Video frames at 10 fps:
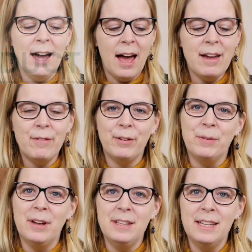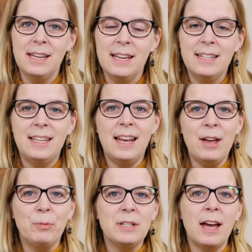Hi everyone!
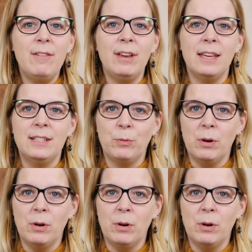Today we're diving into